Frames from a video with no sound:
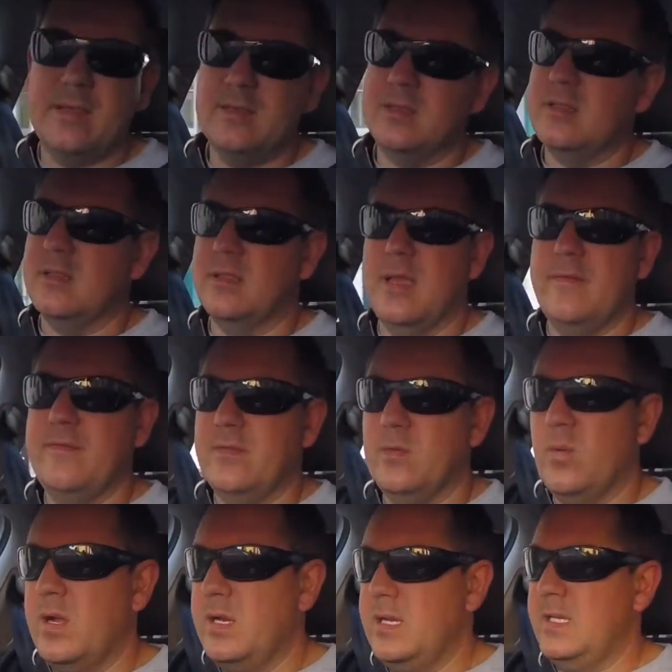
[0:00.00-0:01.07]
it's the same for the
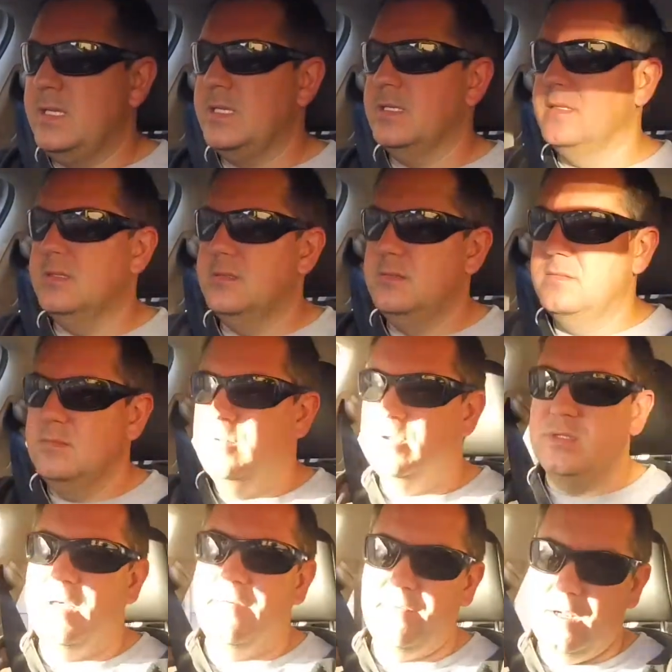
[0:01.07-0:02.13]
1 litre,
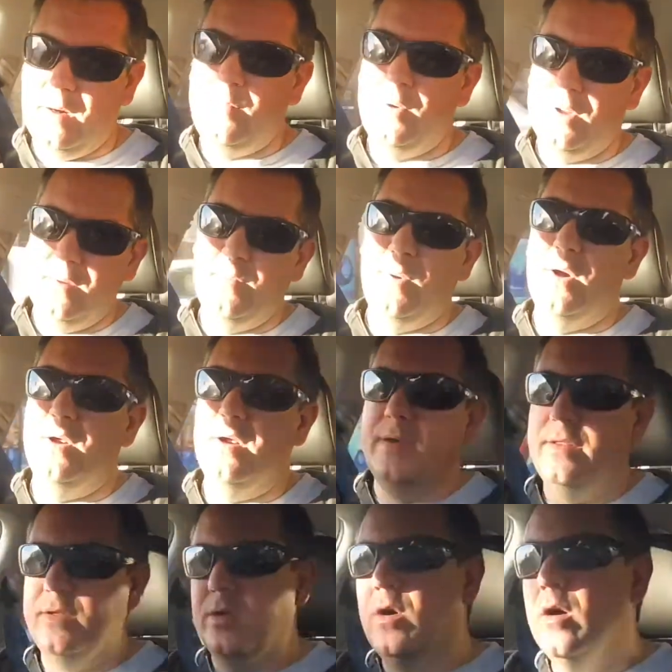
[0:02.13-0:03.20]
which they've now put in the Polo
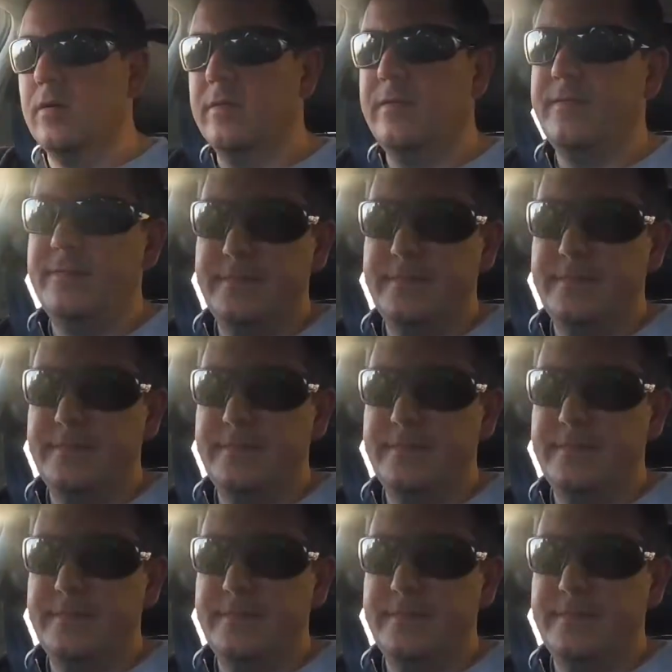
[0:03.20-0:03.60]
and the Golf.